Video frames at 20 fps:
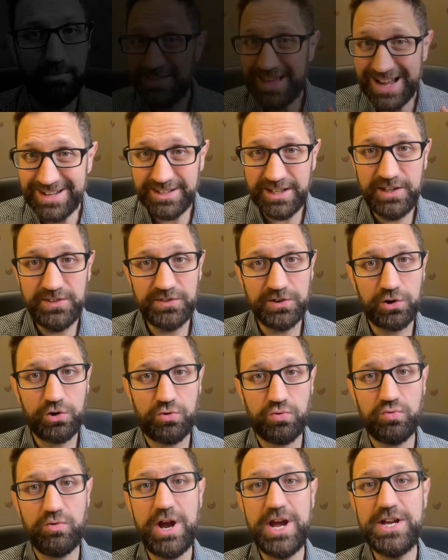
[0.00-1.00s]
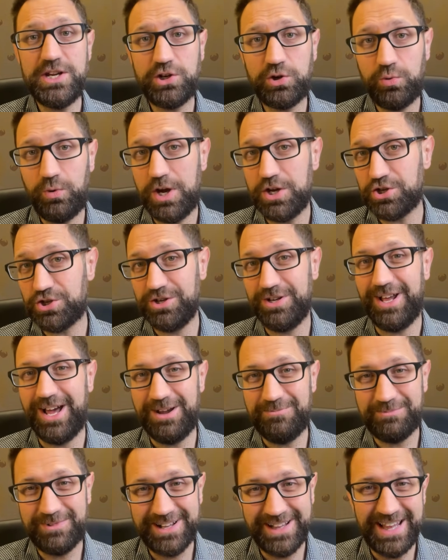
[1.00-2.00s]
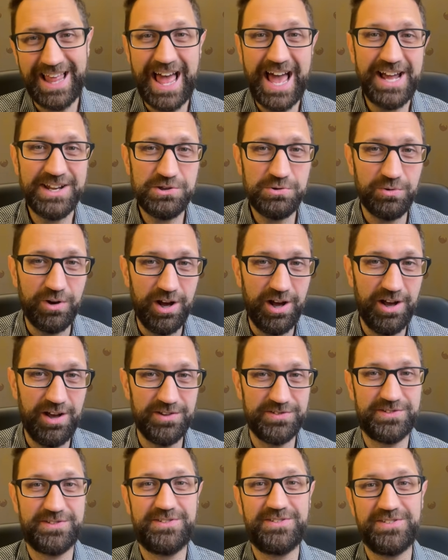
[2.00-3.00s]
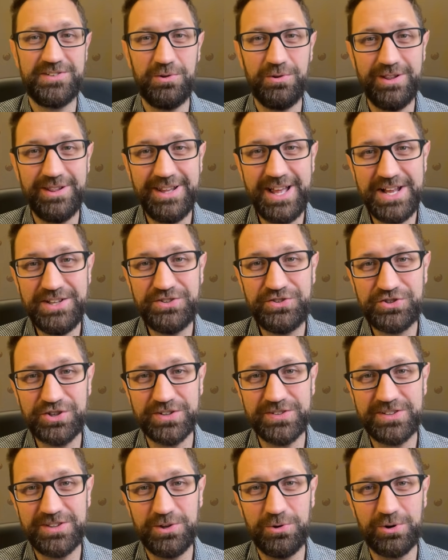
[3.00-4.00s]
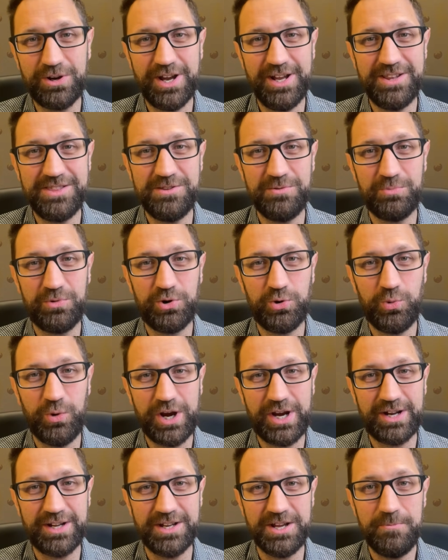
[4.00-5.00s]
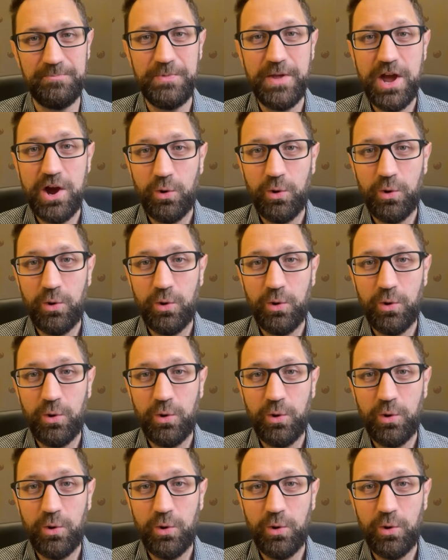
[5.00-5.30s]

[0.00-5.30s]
That is a great question. I'm glad you asked. So let's just look at them quickly.